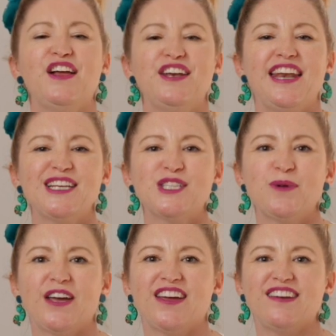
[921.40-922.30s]
Next
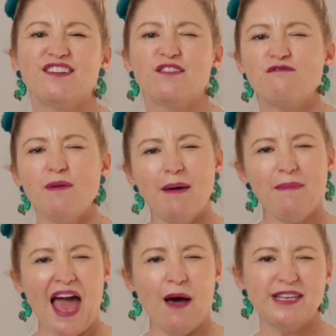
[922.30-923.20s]
word. Remember
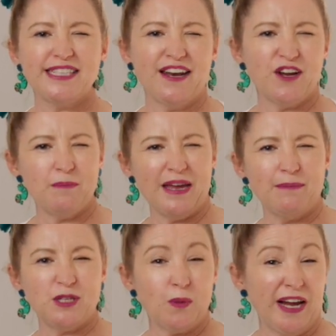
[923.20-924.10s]
how we said it could be
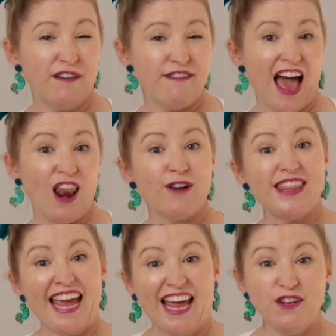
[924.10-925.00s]
between a vowel or at
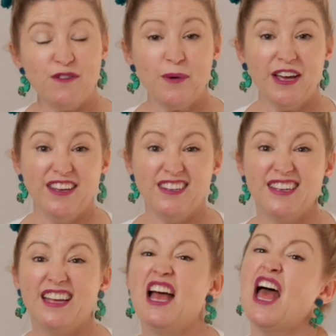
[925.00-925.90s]
the end of the word?
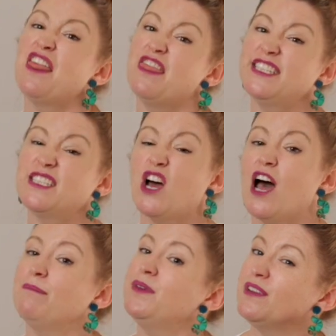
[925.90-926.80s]
This
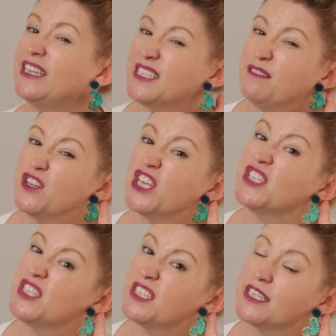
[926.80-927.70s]
time, listen for the
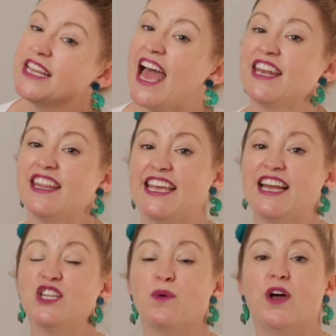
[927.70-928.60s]
Z sound at the end
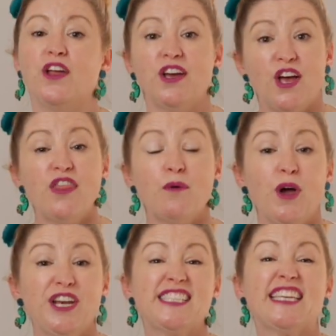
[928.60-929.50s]
of the word. The
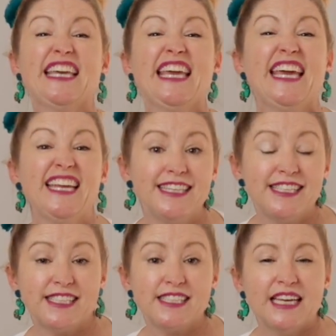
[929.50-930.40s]
word is
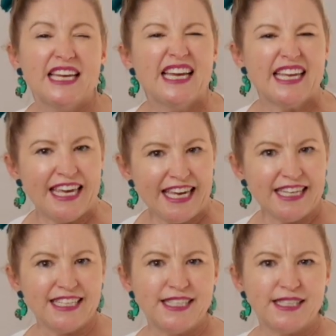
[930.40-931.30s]
kids.
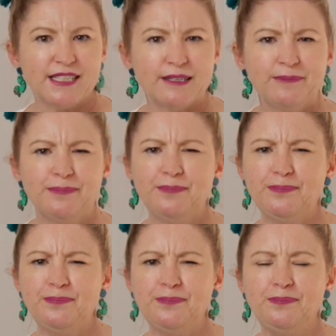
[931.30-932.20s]
Kids.
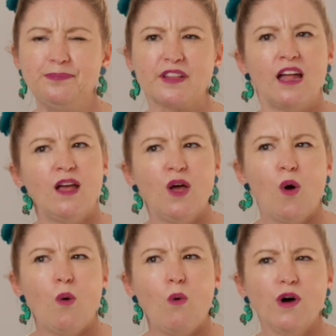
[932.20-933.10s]

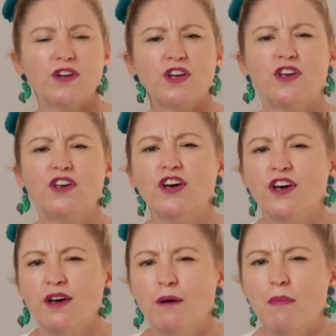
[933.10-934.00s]
What K
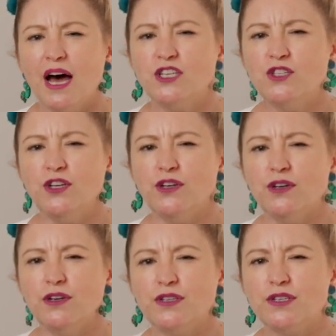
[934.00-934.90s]
might you
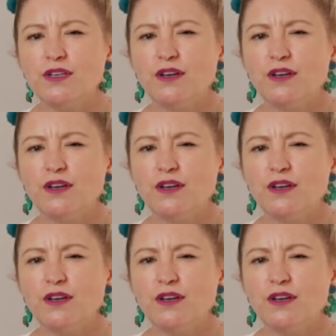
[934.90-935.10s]
use?